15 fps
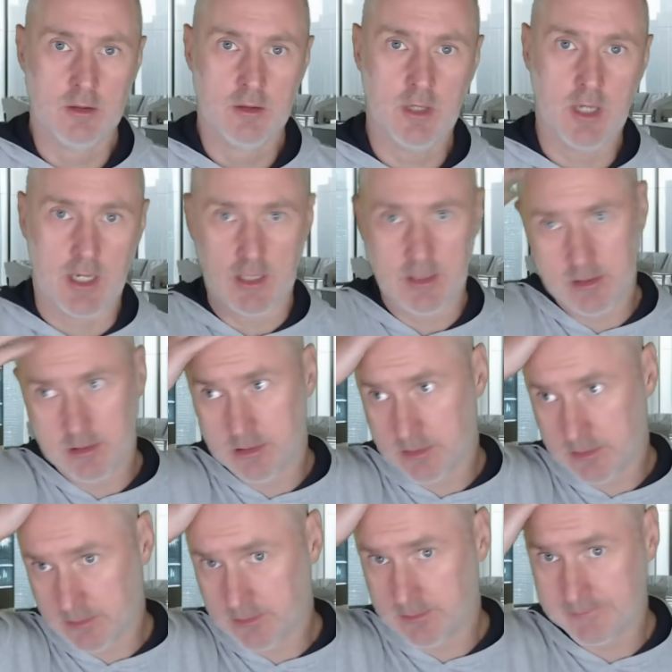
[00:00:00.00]
Well,
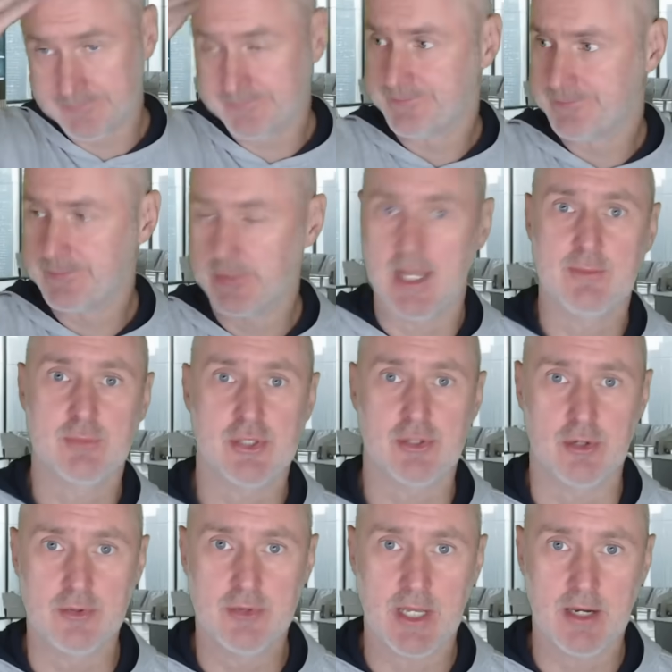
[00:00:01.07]
I'm
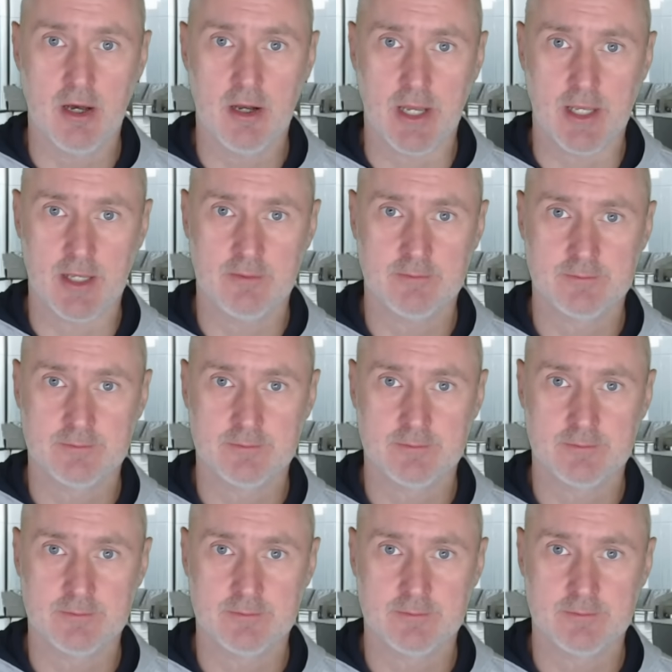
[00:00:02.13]
screwed then, aren't I?